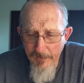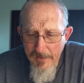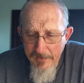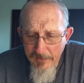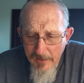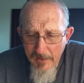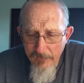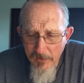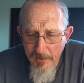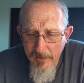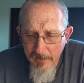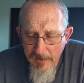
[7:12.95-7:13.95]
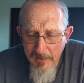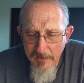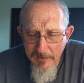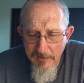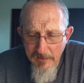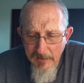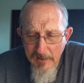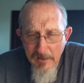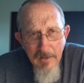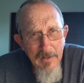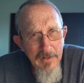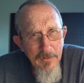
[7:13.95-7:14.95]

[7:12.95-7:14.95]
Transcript: and they have not had anything to eat,